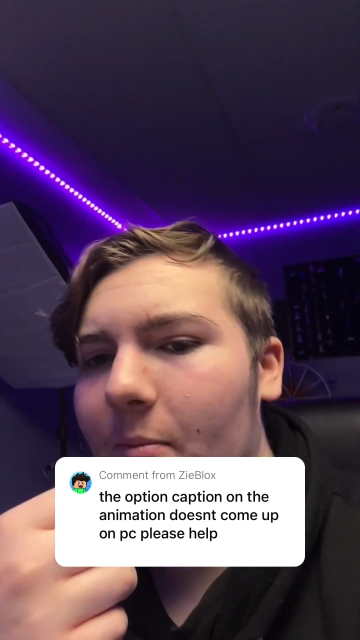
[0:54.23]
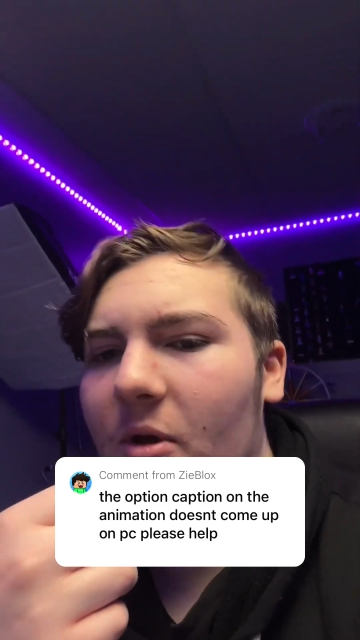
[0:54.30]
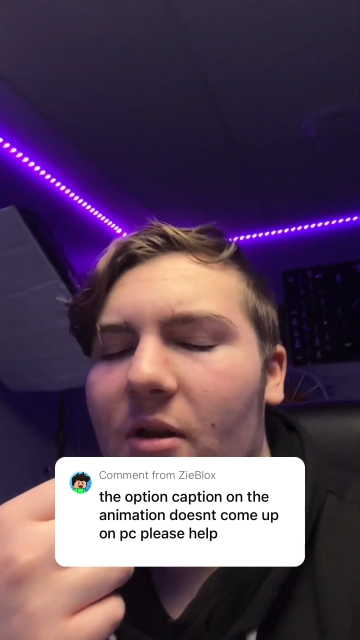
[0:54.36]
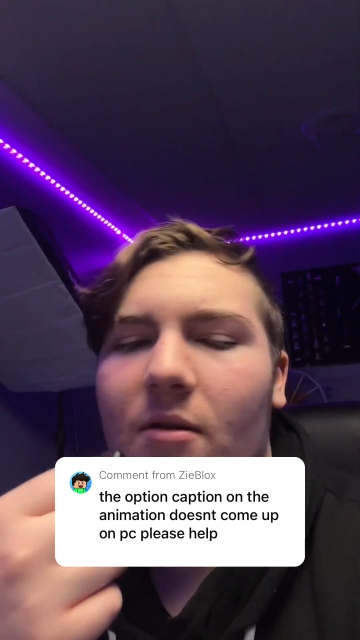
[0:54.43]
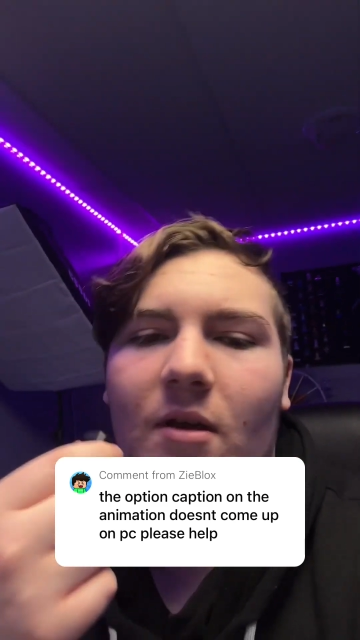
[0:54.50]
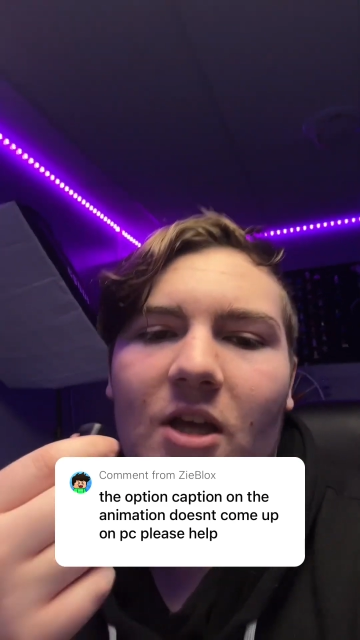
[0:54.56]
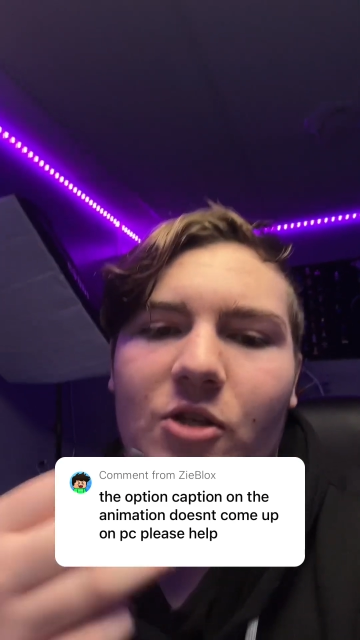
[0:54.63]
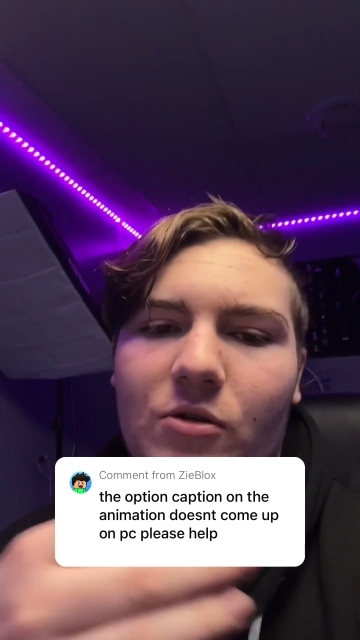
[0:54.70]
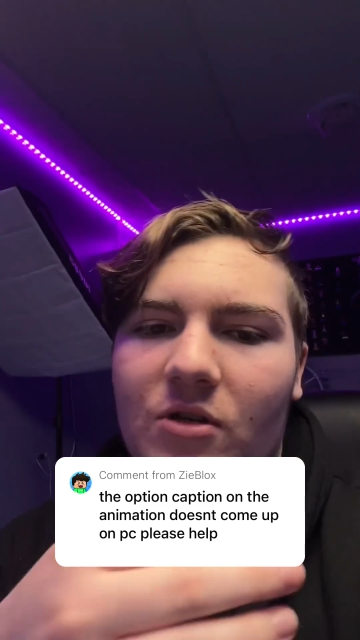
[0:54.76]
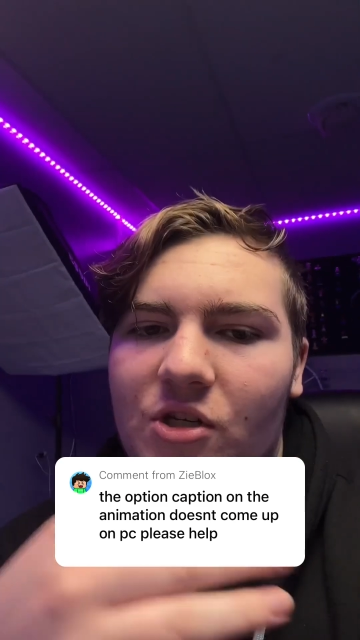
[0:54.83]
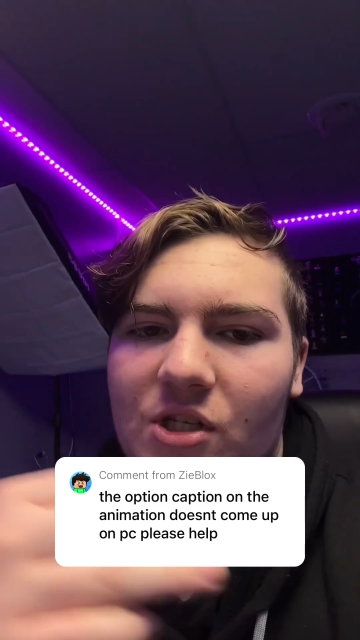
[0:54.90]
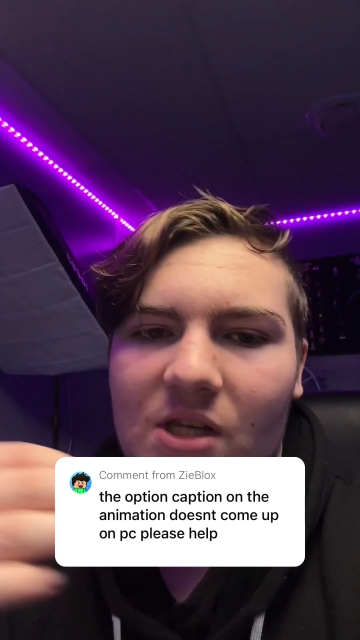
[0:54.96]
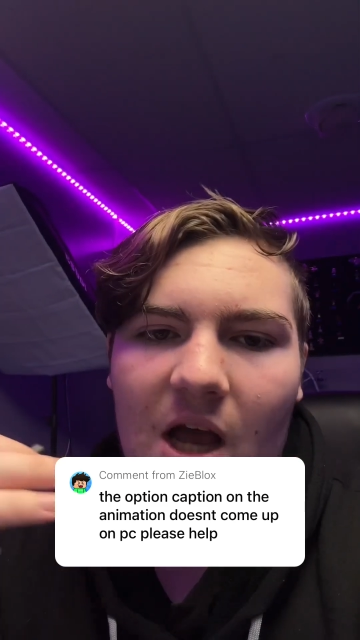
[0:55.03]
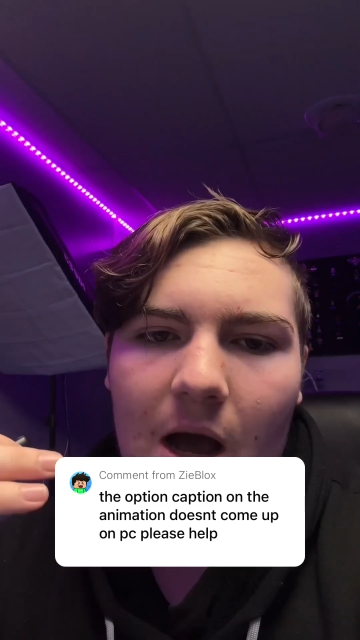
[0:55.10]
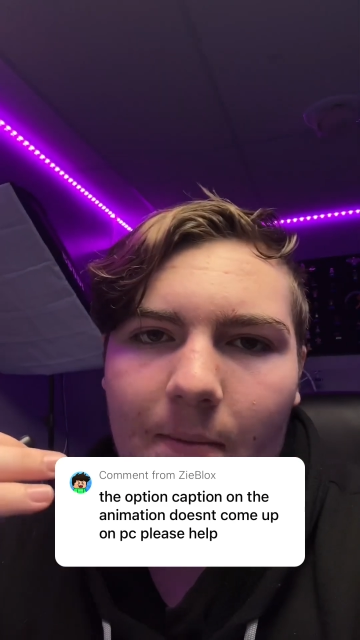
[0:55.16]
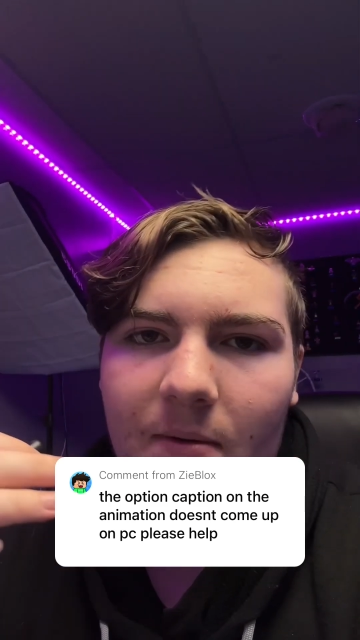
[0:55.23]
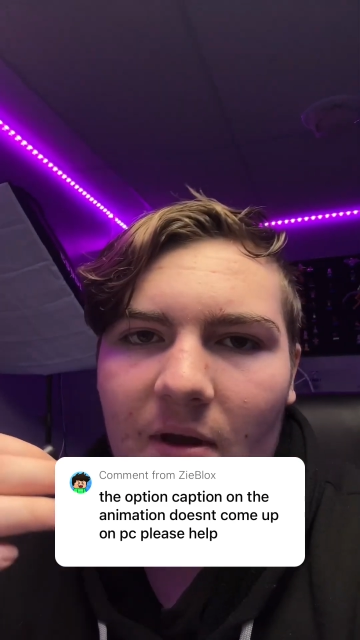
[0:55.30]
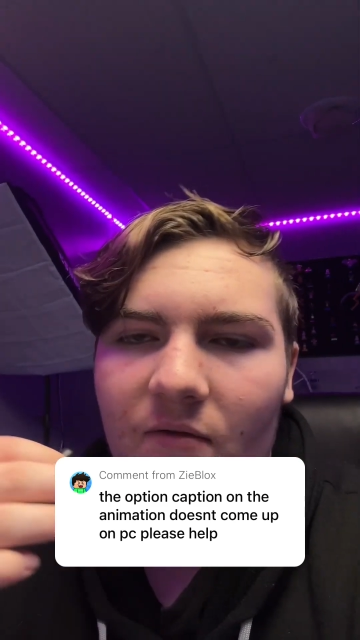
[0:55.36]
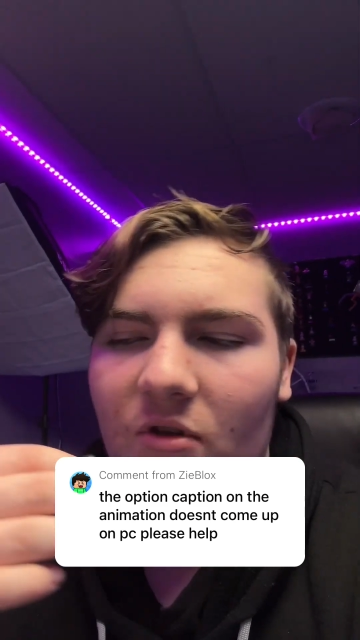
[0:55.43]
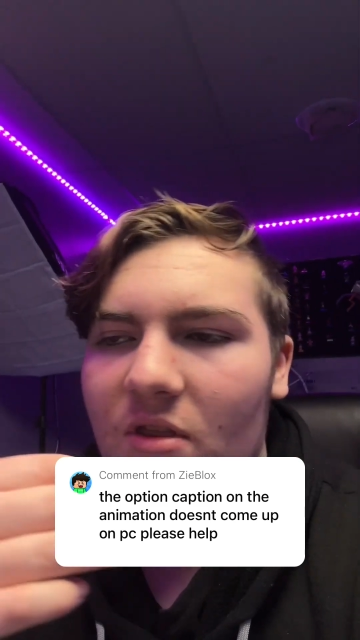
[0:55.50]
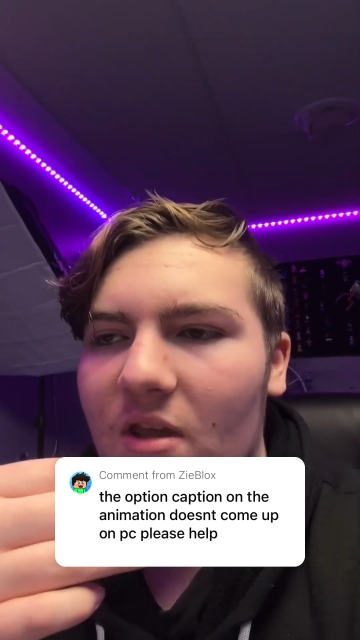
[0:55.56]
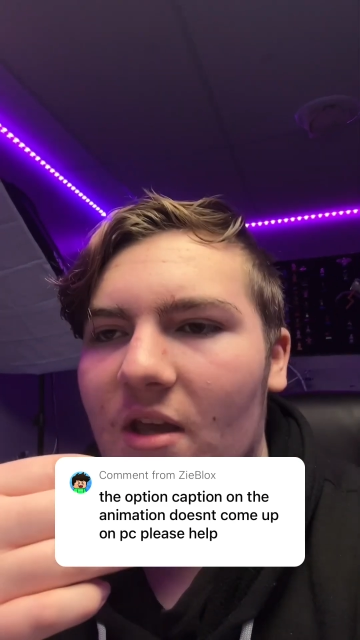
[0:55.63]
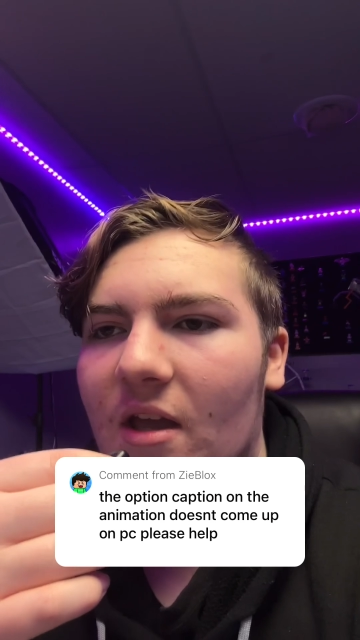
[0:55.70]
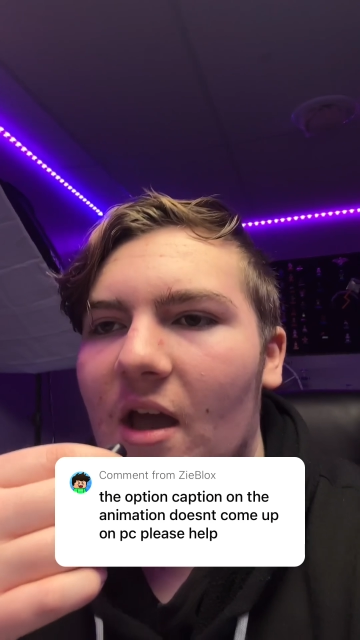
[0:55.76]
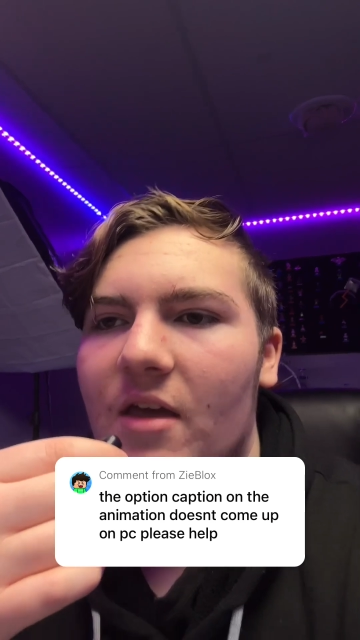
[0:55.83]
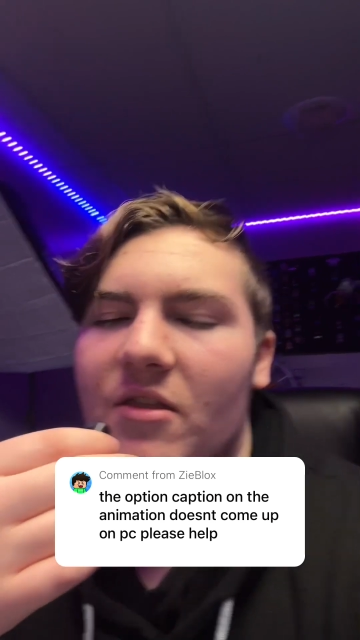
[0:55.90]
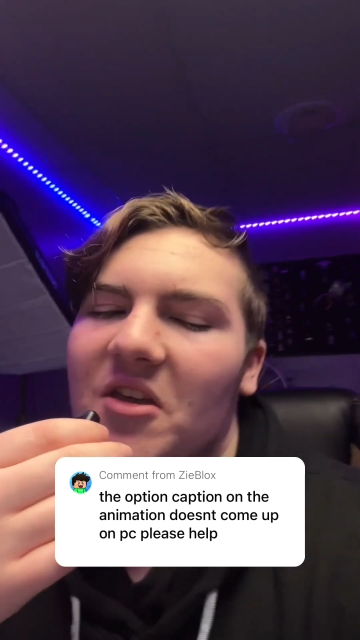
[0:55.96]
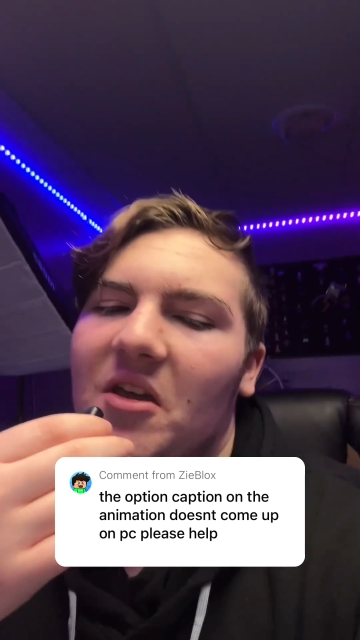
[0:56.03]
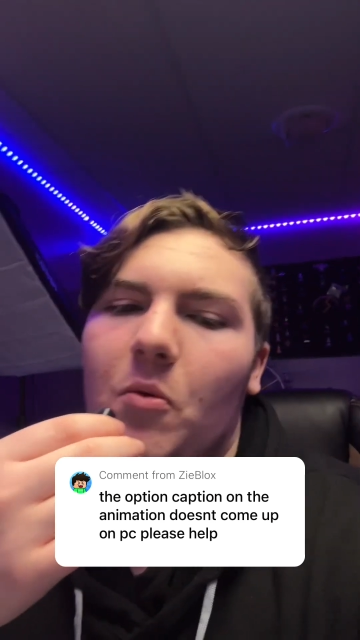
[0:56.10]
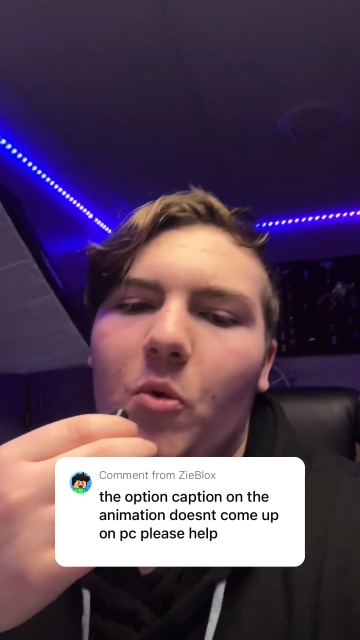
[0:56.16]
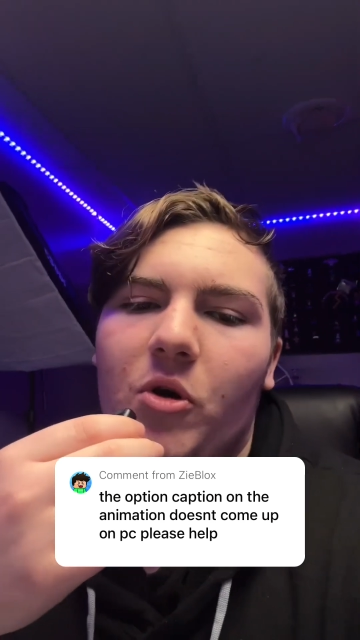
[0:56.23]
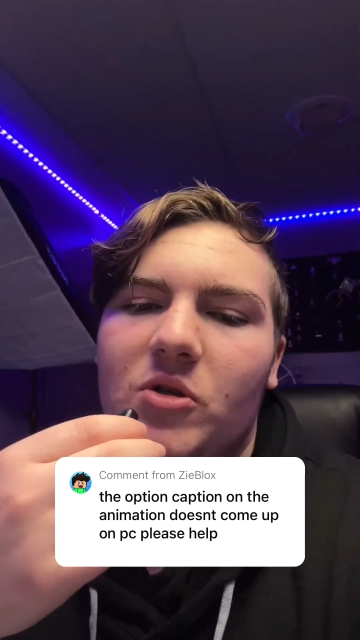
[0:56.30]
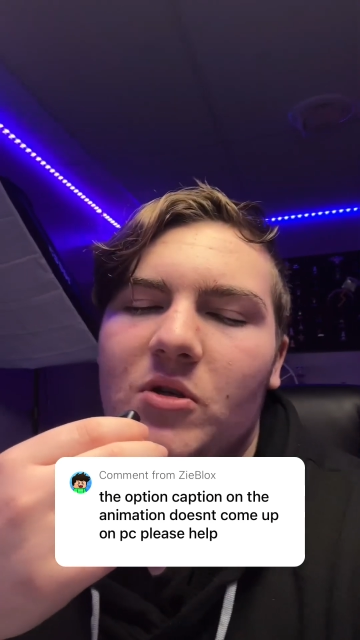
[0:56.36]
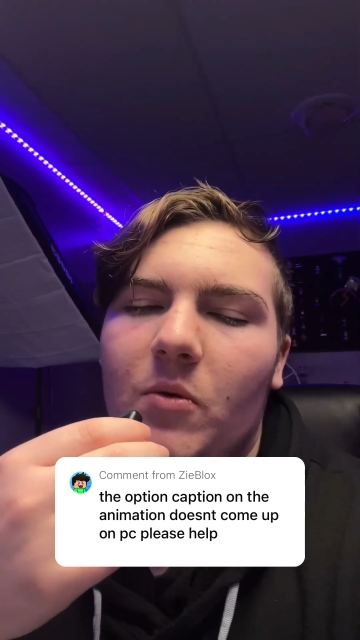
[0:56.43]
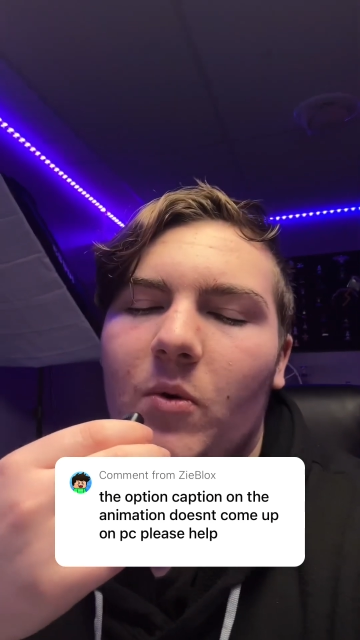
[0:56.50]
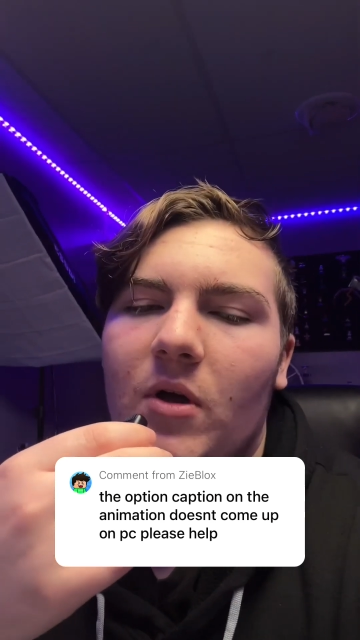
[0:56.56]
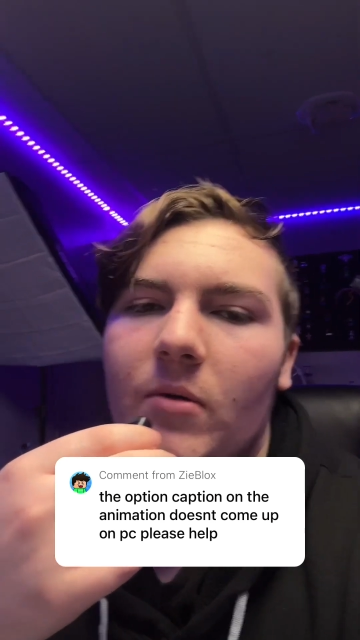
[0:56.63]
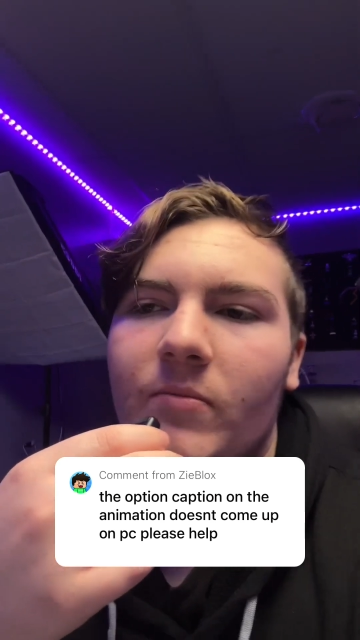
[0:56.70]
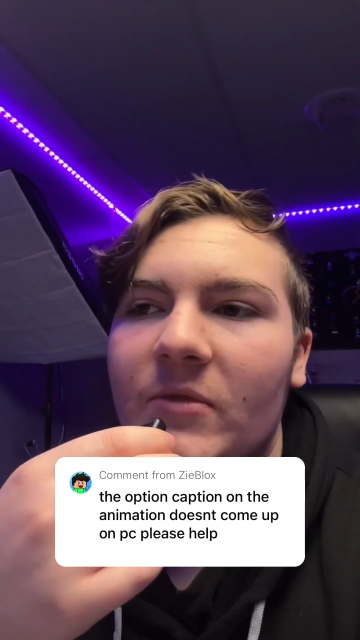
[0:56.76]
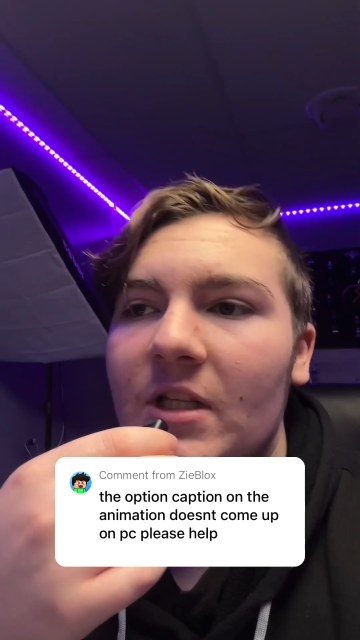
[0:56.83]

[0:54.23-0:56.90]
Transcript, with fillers: but because you can just copy everything, I think it works out well.